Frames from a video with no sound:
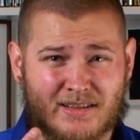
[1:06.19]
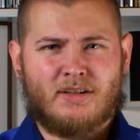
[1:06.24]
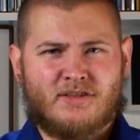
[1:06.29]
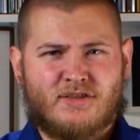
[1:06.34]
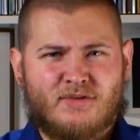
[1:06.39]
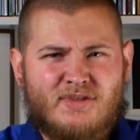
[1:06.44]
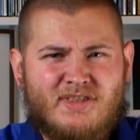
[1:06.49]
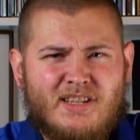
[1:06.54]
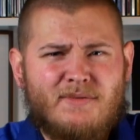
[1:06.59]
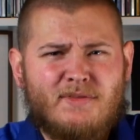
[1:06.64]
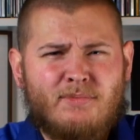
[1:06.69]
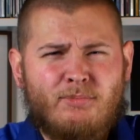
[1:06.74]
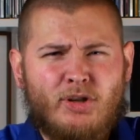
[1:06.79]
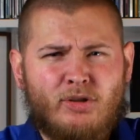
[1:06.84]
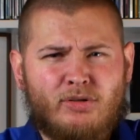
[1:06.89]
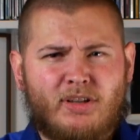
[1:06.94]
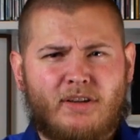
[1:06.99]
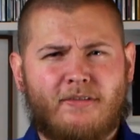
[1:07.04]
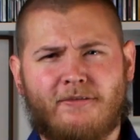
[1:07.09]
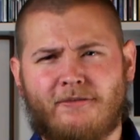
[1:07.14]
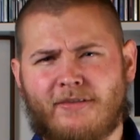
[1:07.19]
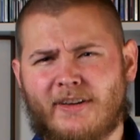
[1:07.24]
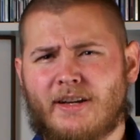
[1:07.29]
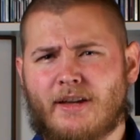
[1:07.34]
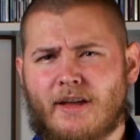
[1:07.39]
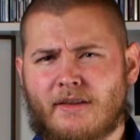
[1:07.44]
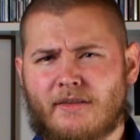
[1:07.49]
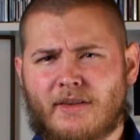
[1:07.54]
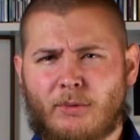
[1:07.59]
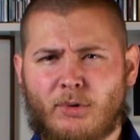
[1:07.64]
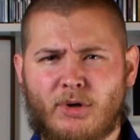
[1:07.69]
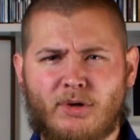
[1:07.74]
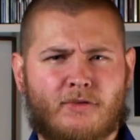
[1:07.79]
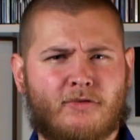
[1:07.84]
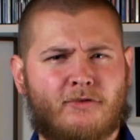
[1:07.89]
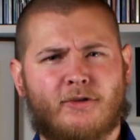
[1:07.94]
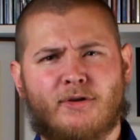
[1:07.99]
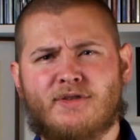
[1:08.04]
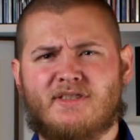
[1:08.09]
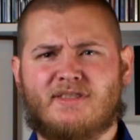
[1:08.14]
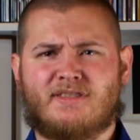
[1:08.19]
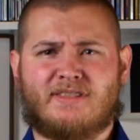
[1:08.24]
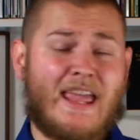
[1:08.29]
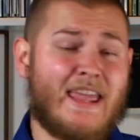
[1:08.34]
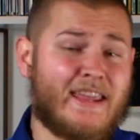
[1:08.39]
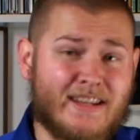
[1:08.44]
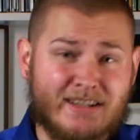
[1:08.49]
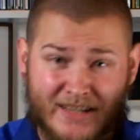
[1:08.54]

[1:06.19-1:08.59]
So it seemed to be only fitting that we would first take